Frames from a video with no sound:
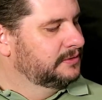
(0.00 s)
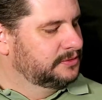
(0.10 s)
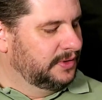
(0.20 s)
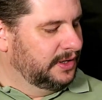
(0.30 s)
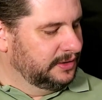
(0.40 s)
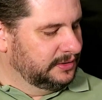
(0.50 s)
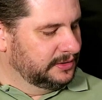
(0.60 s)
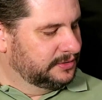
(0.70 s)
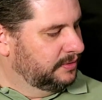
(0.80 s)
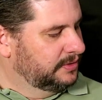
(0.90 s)
So
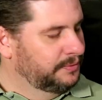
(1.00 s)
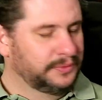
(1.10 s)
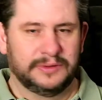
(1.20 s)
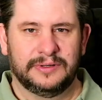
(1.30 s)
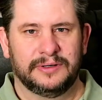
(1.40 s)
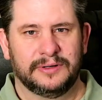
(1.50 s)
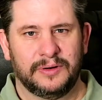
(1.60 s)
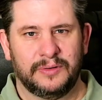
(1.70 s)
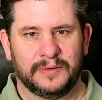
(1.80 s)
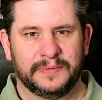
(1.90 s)
I thought I would
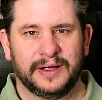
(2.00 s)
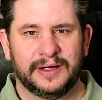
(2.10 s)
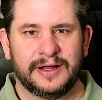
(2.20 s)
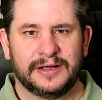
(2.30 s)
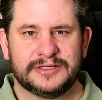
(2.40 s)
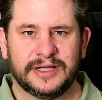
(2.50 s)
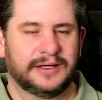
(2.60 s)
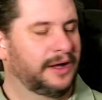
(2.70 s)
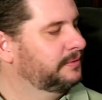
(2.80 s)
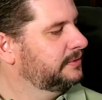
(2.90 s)
go up there and
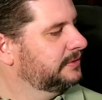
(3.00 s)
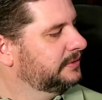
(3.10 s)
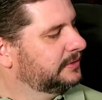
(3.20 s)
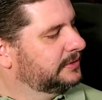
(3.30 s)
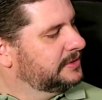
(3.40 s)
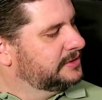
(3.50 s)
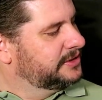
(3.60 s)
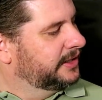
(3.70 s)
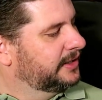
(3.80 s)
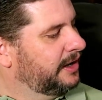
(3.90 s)
check out
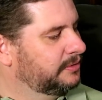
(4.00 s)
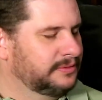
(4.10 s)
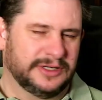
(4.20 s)
check it out.